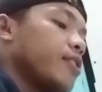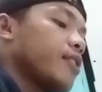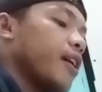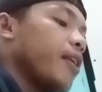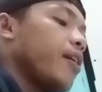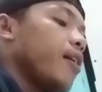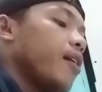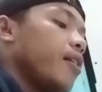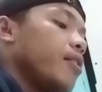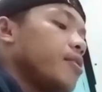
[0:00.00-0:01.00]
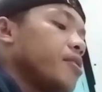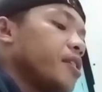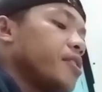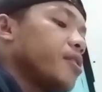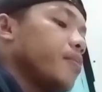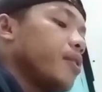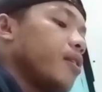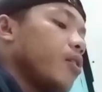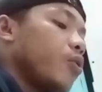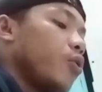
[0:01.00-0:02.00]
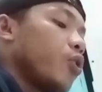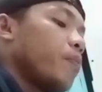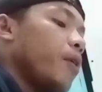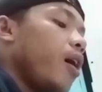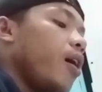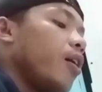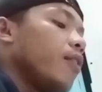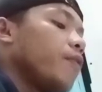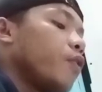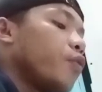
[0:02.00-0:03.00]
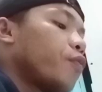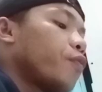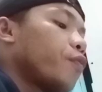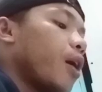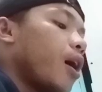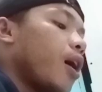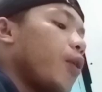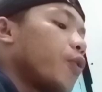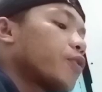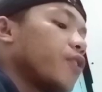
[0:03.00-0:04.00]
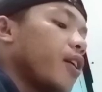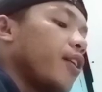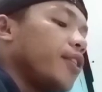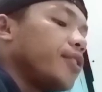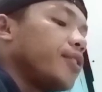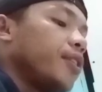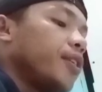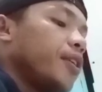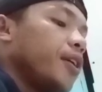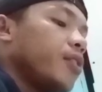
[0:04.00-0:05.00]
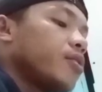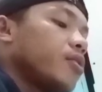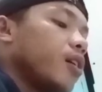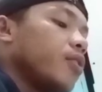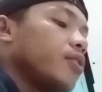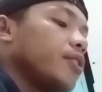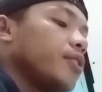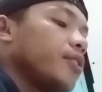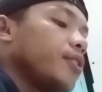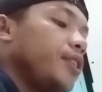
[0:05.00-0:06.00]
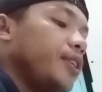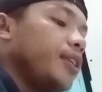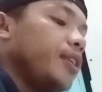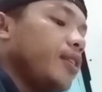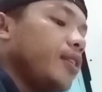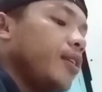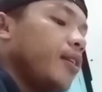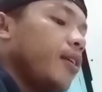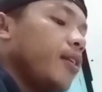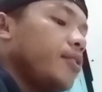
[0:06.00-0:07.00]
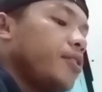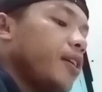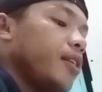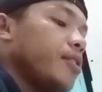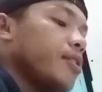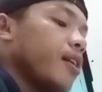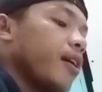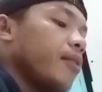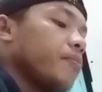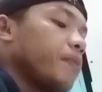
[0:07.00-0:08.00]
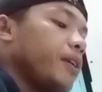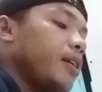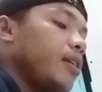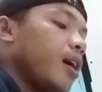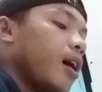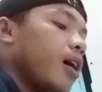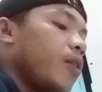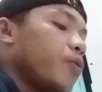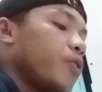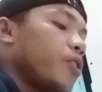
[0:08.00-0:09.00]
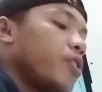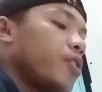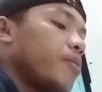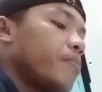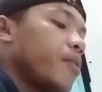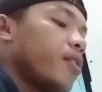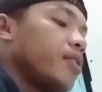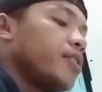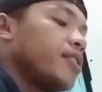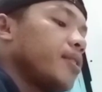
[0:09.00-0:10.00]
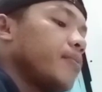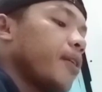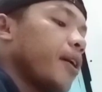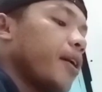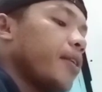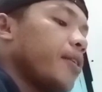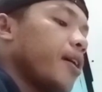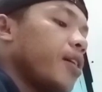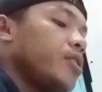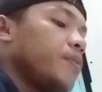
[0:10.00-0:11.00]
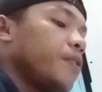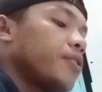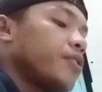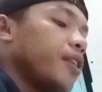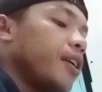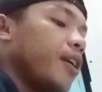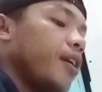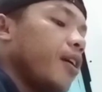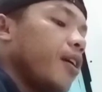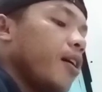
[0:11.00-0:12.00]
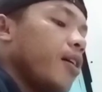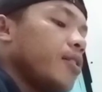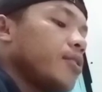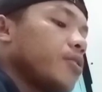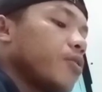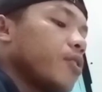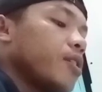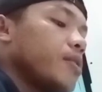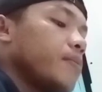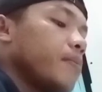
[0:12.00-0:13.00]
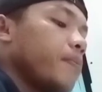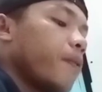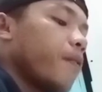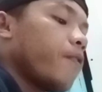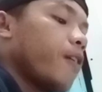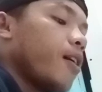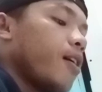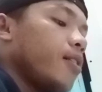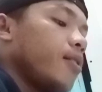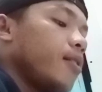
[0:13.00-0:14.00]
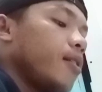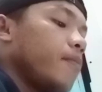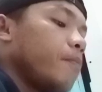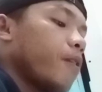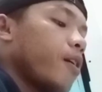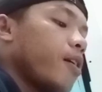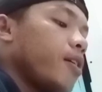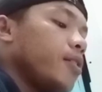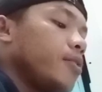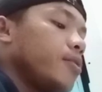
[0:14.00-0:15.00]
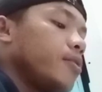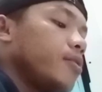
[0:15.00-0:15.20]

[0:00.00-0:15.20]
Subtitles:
and settlement on behalf of our client. At Don Lee Dennis LLP, our maritime and admiralty and attorneys pride